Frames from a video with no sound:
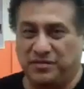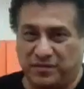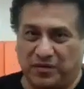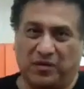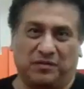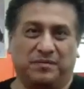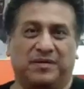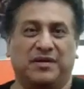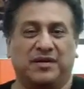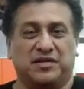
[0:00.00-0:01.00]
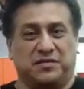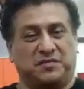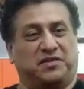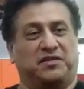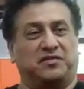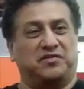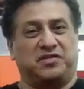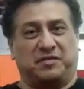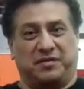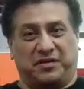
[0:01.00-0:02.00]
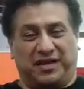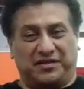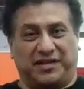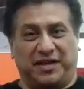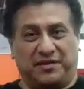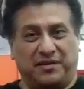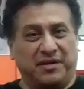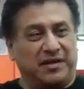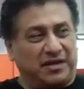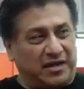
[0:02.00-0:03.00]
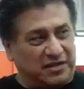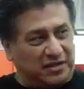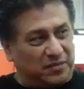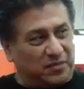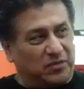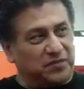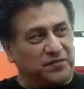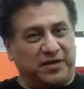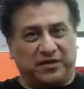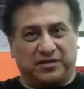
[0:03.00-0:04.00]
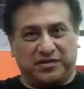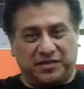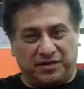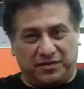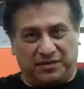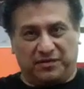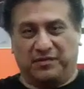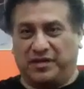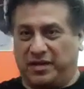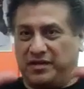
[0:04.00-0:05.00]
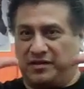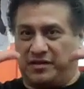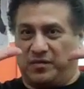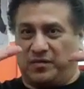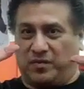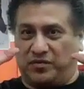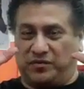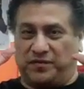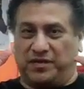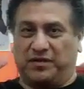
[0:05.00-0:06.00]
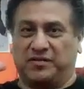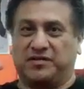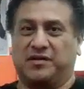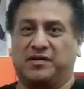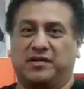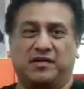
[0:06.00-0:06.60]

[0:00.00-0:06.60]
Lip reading: You roll them. So what you're going to do is you're going to bring your hands together, and you're going to roll your fingers. Okay? You're going to roll your fingers.